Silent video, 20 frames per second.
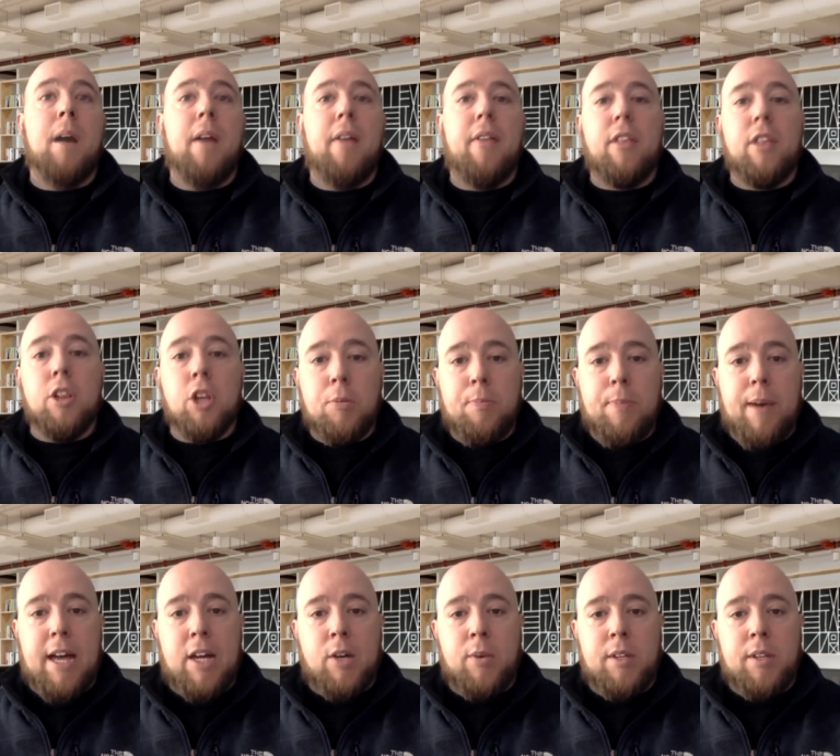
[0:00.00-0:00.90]
month
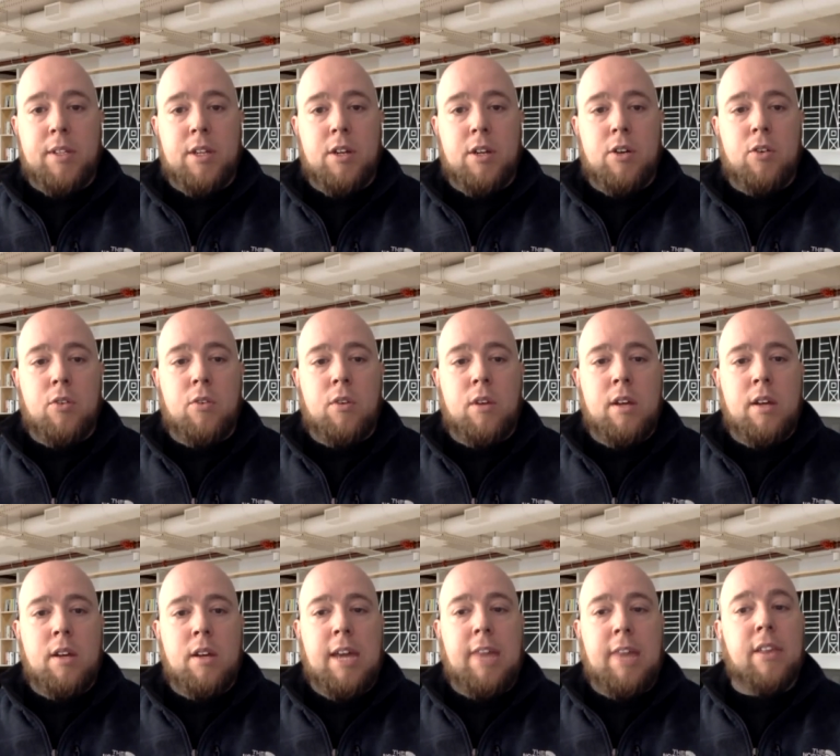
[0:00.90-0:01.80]
look back
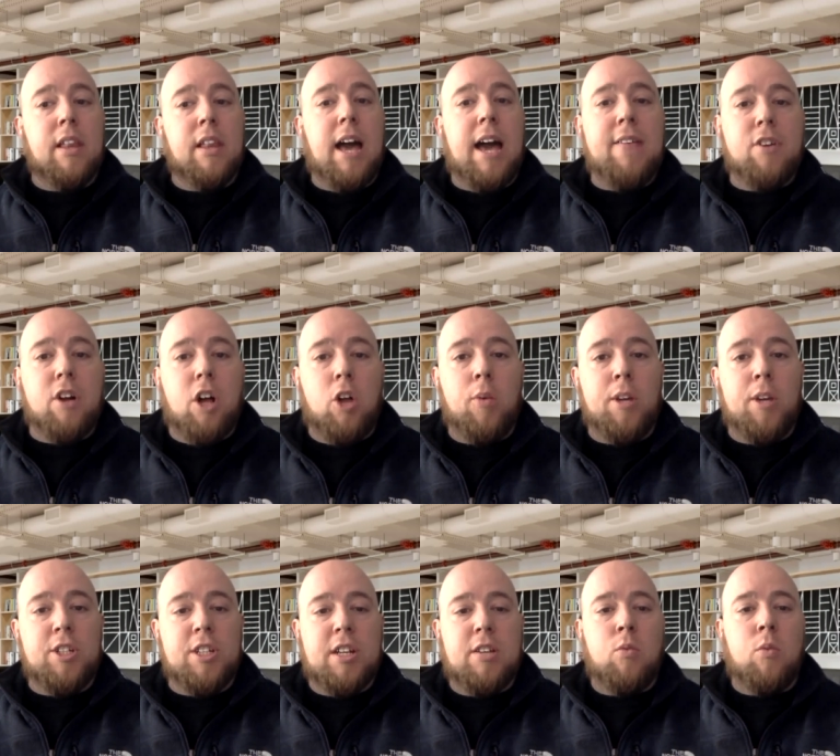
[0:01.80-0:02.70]
window in the live
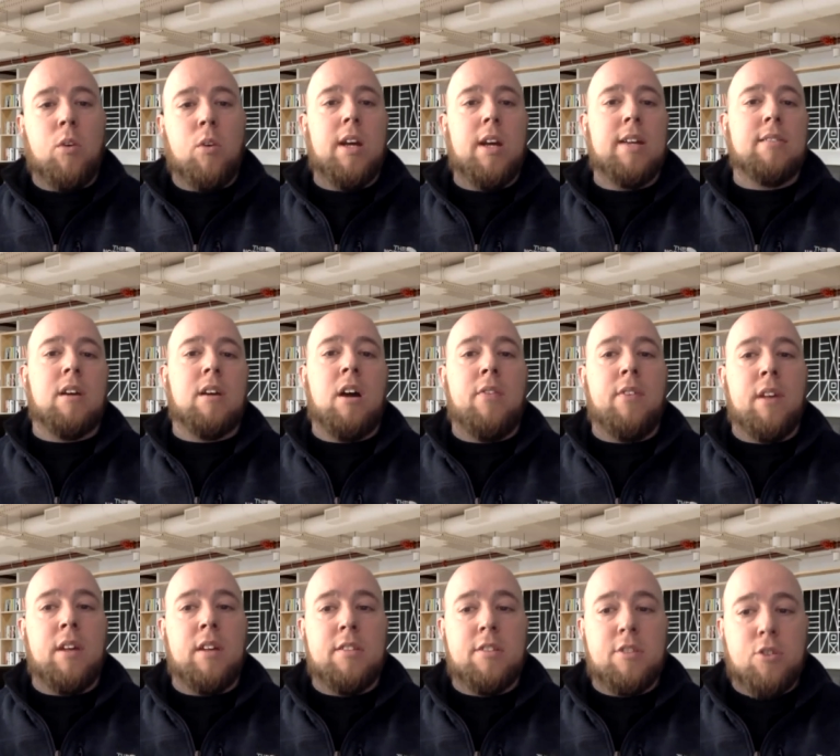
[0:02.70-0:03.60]
call widget, whereas
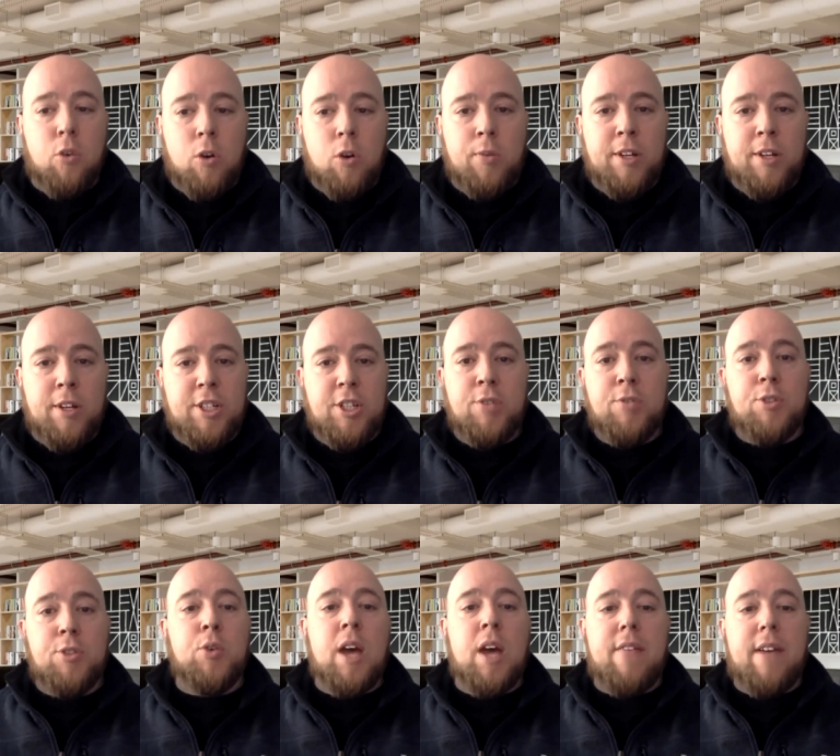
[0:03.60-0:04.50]
on the stored
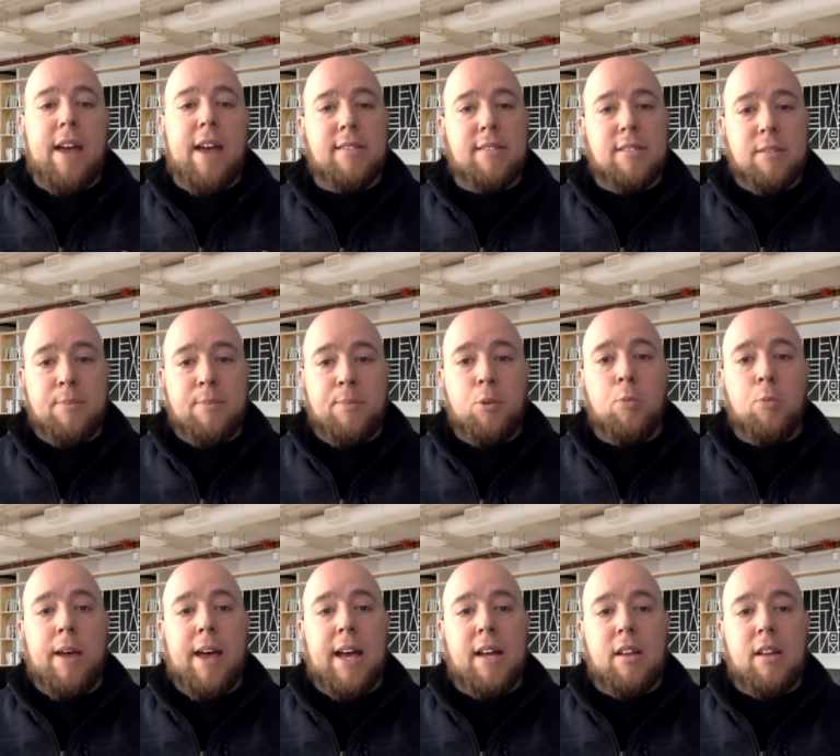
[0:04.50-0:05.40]
widget, you do have access to
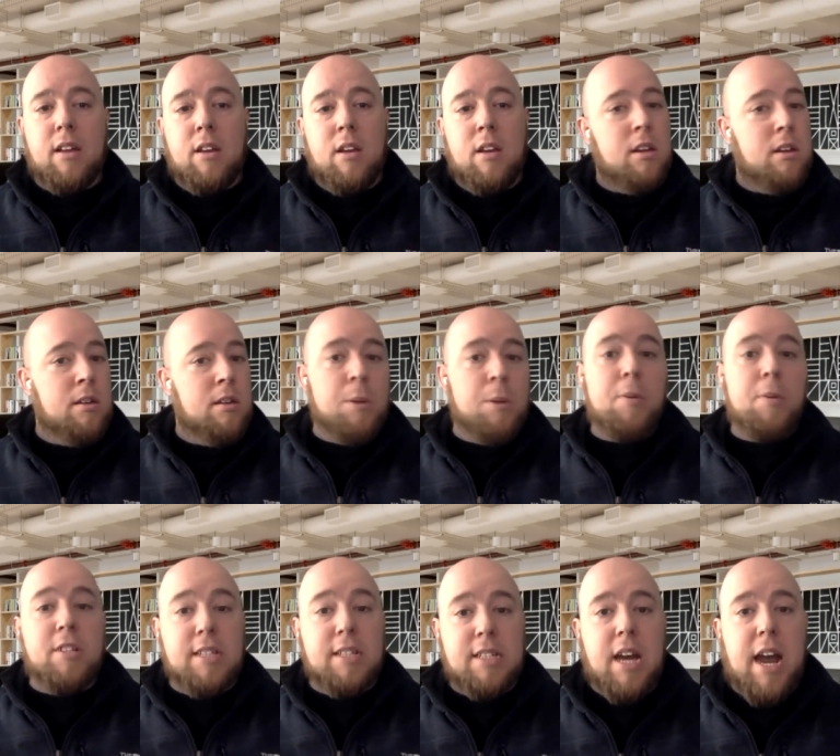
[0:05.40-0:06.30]
pull back
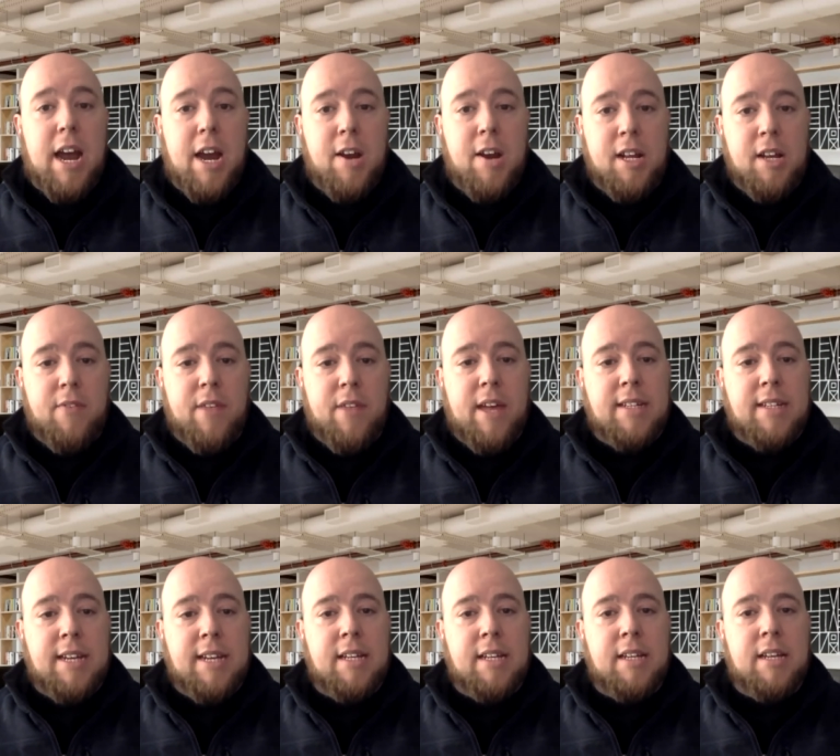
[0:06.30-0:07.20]
pretty much the entirety
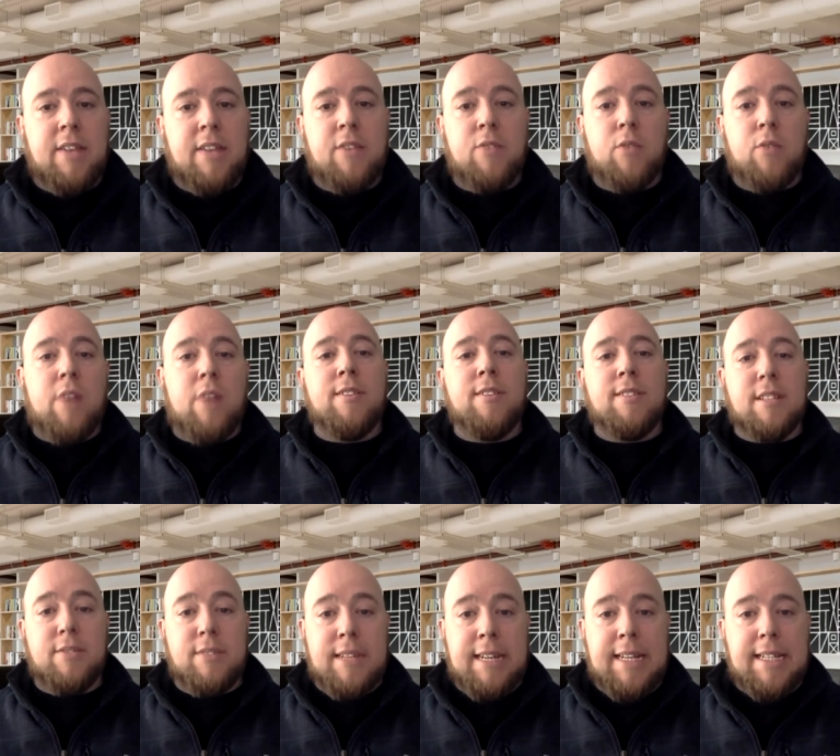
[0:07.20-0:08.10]
of that data and then
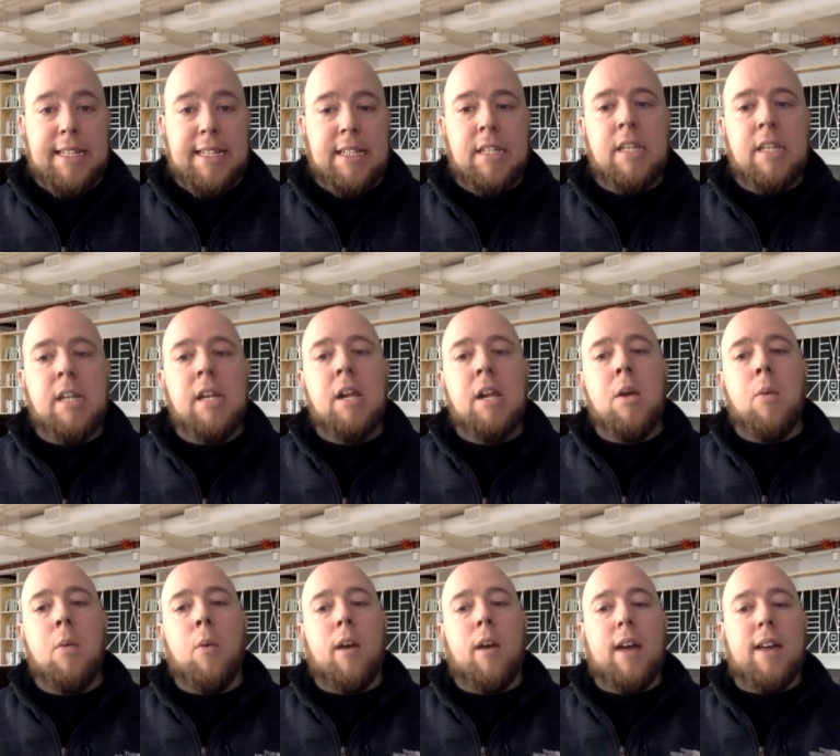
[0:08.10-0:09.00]
reference it if needed.
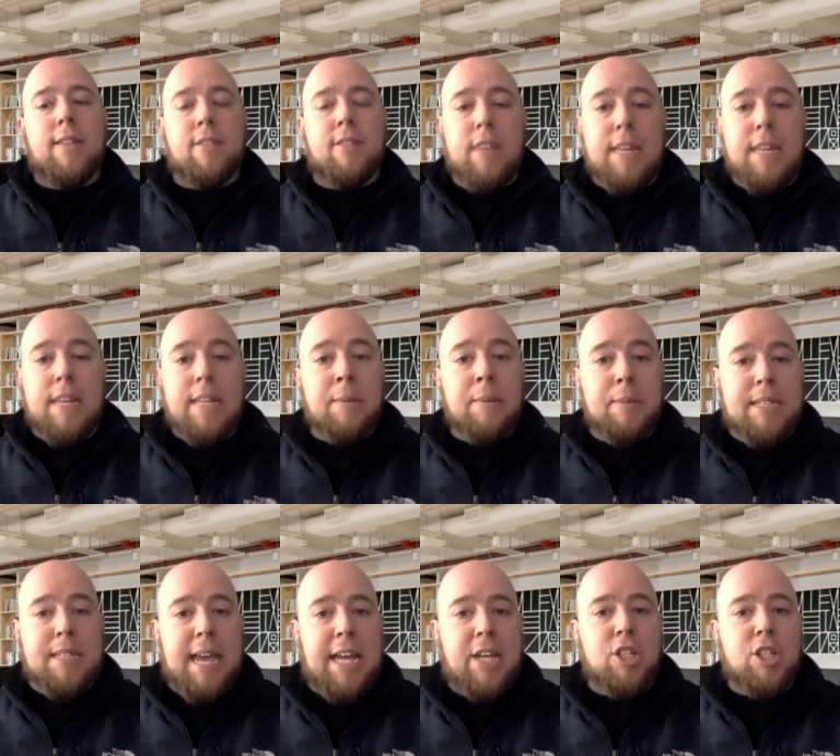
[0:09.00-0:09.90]
Whereas there
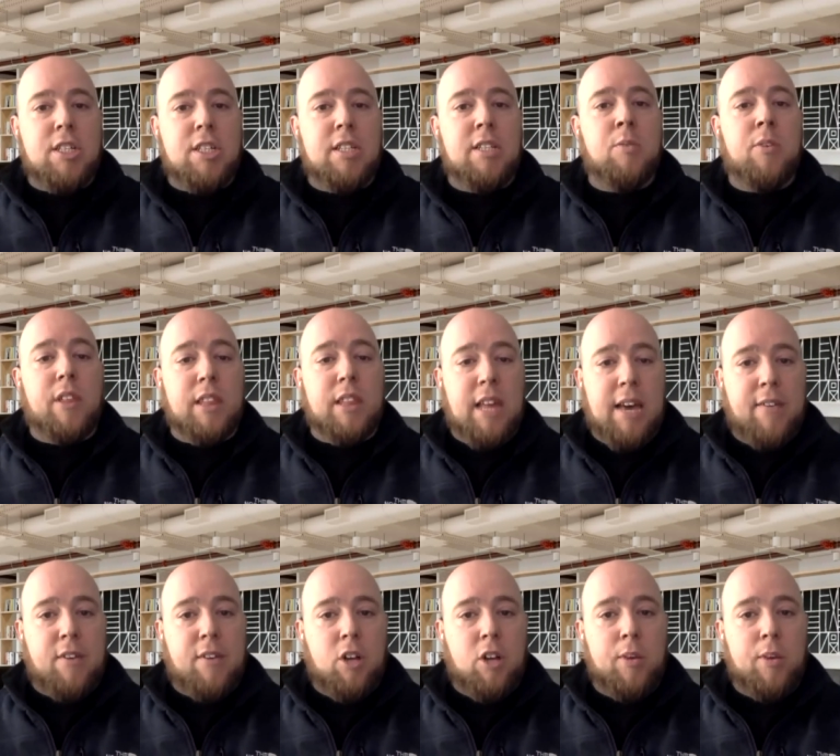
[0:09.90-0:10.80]
is limitations with
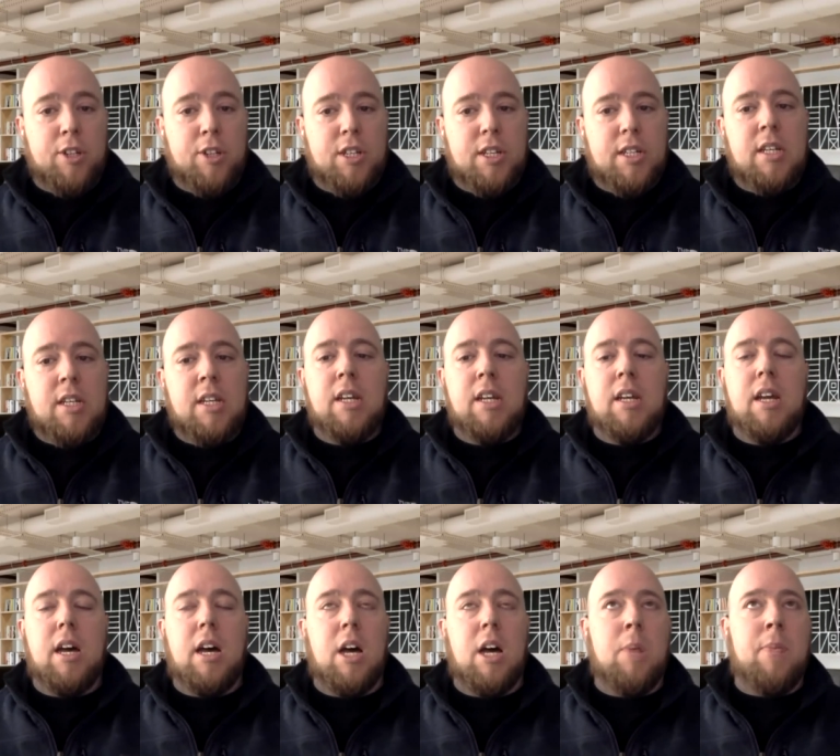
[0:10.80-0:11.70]
the live call widget.
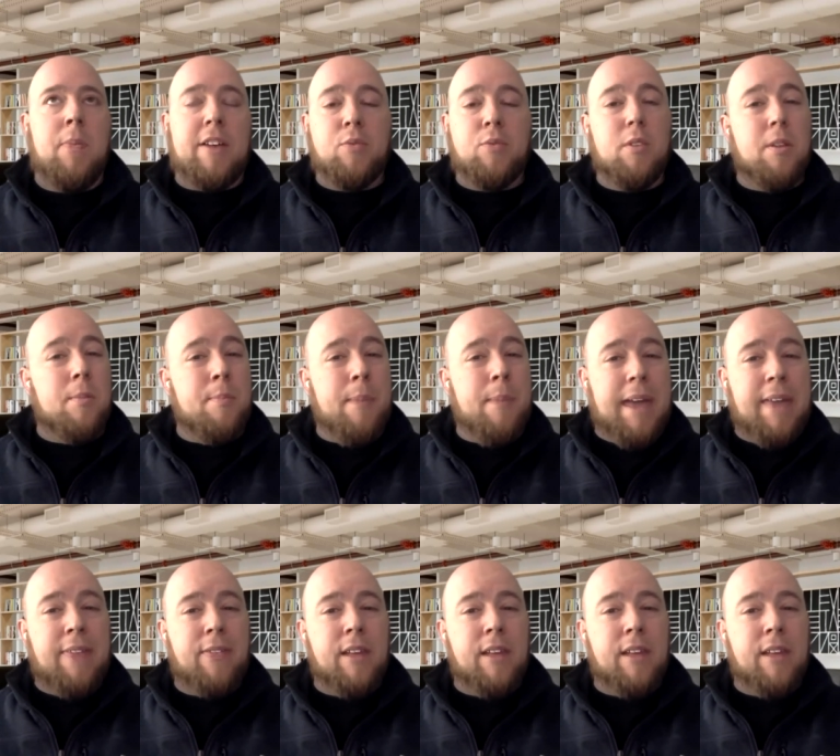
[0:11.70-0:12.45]
That's one of